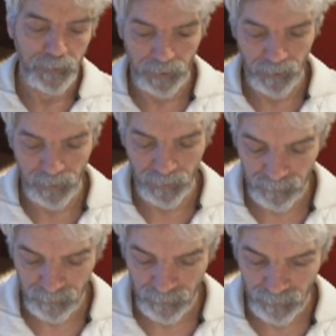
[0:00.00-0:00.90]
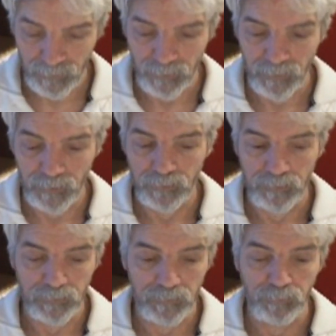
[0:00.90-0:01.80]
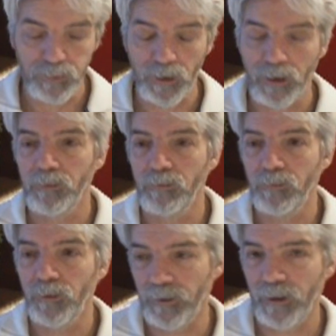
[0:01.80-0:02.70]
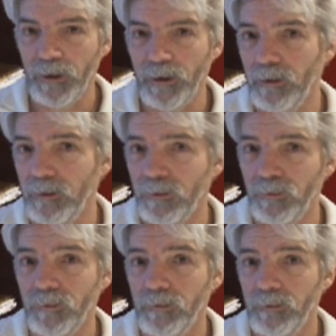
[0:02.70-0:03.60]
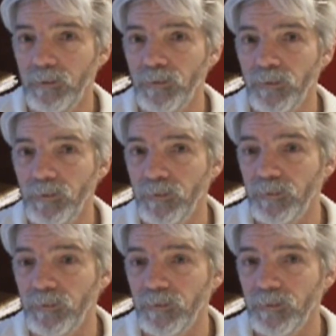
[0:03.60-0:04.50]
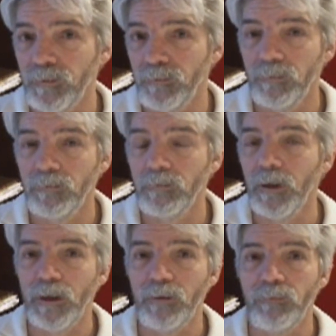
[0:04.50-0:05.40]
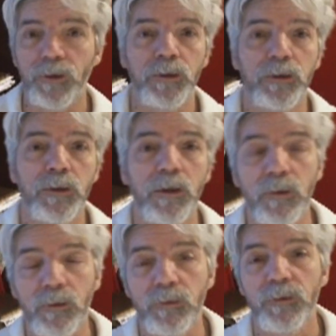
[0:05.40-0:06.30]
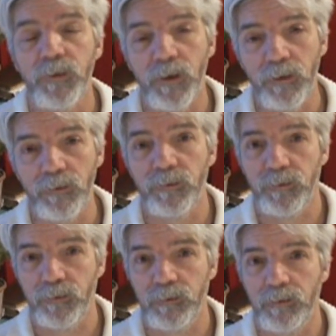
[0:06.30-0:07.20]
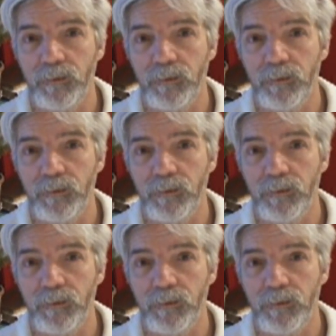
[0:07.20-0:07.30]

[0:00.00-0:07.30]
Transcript: And the problem with that is this is what every cult says.